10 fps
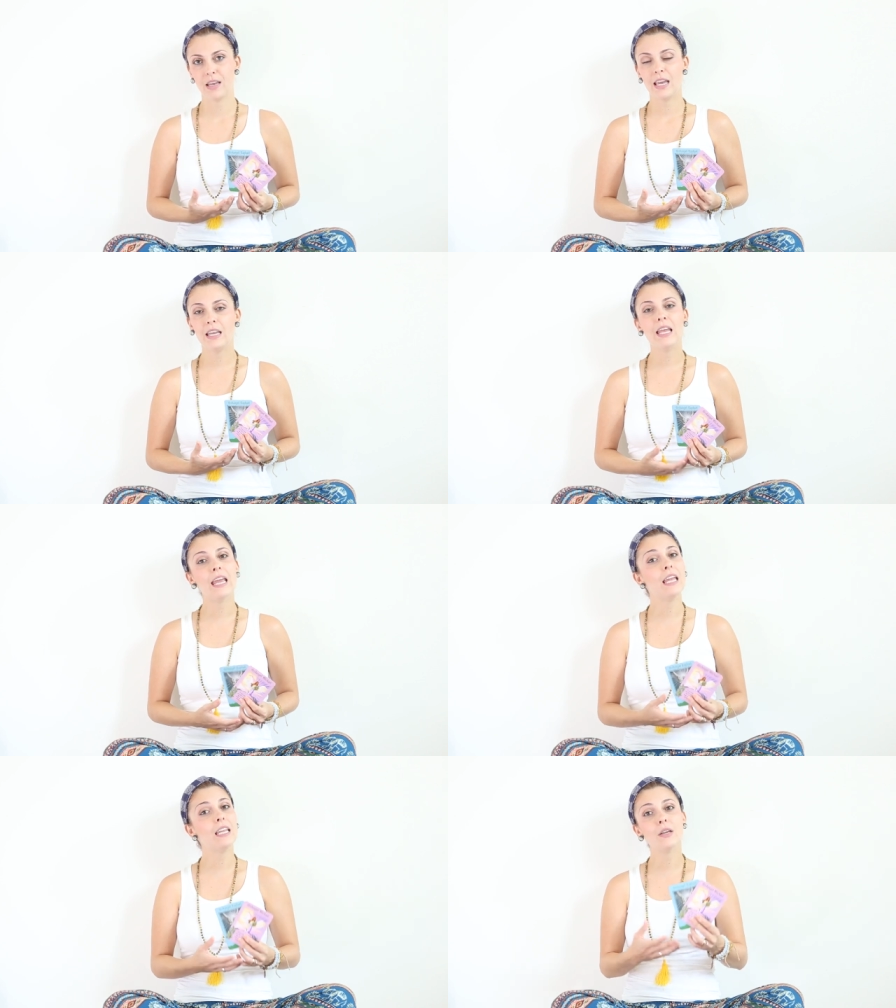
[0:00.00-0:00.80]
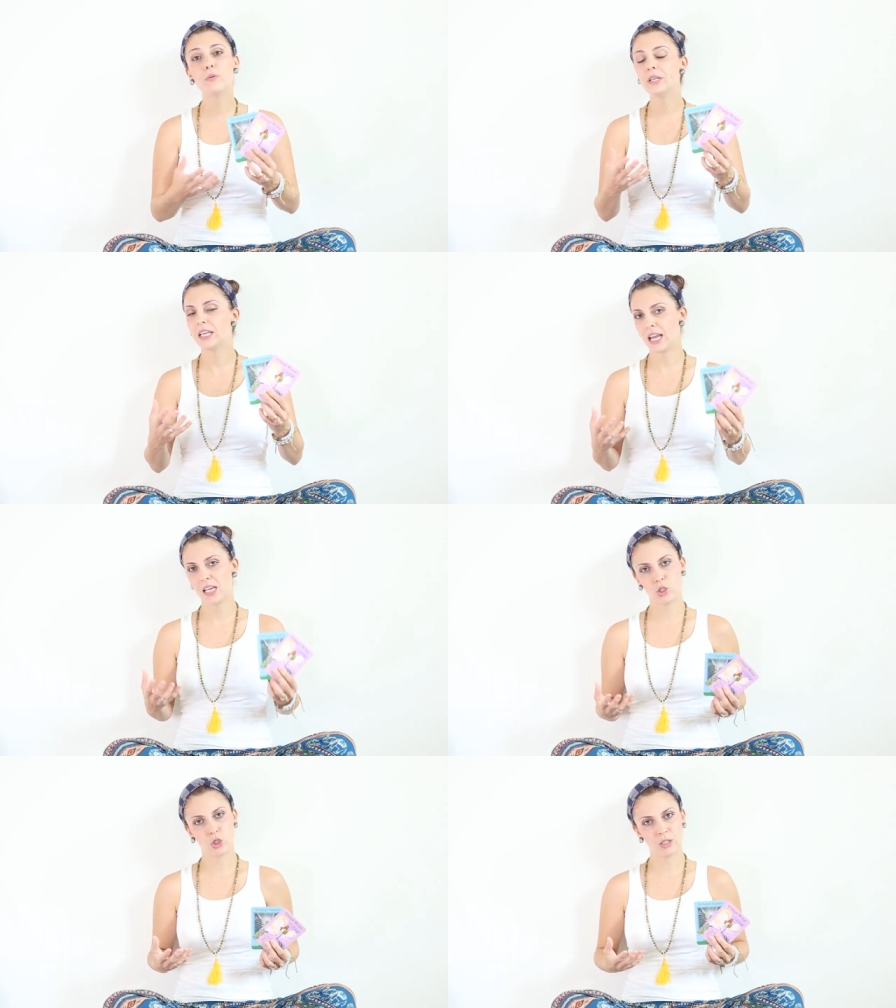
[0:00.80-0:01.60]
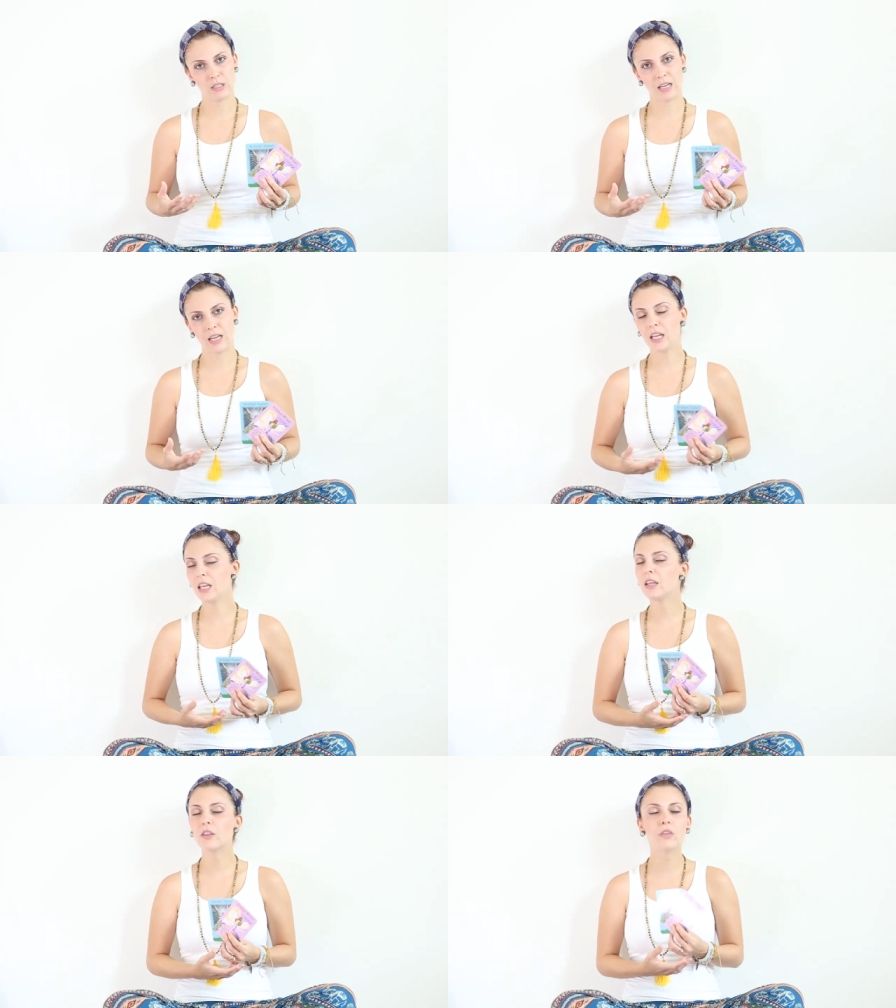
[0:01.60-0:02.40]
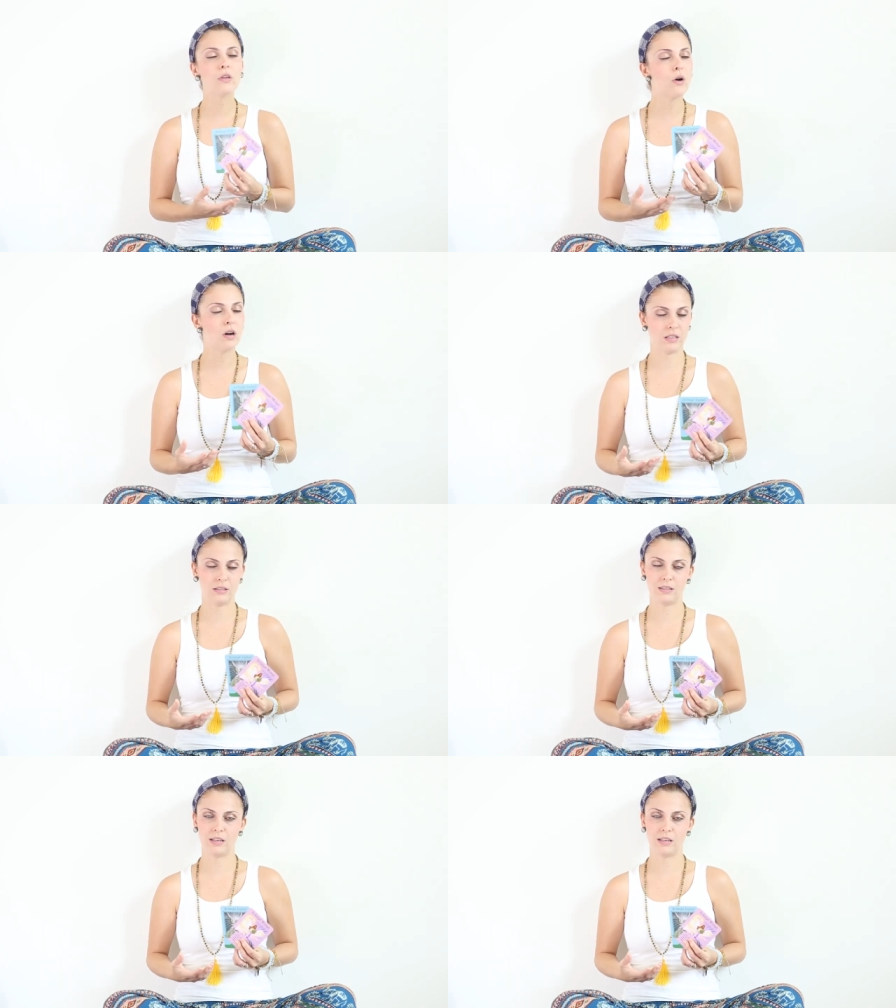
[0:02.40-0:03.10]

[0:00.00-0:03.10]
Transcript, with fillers: And any reaction, any thought,